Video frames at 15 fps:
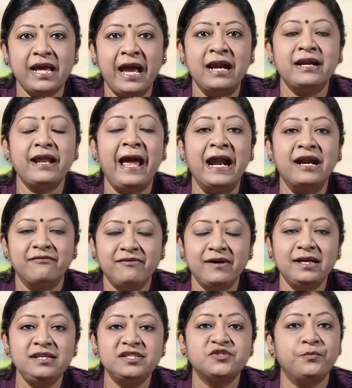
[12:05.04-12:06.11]
and
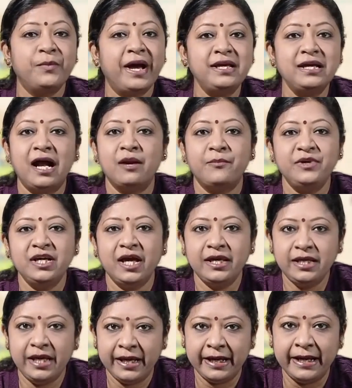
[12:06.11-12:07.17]
advised by
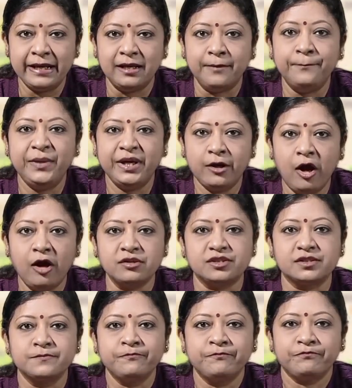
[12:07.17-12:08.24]
RBI again, because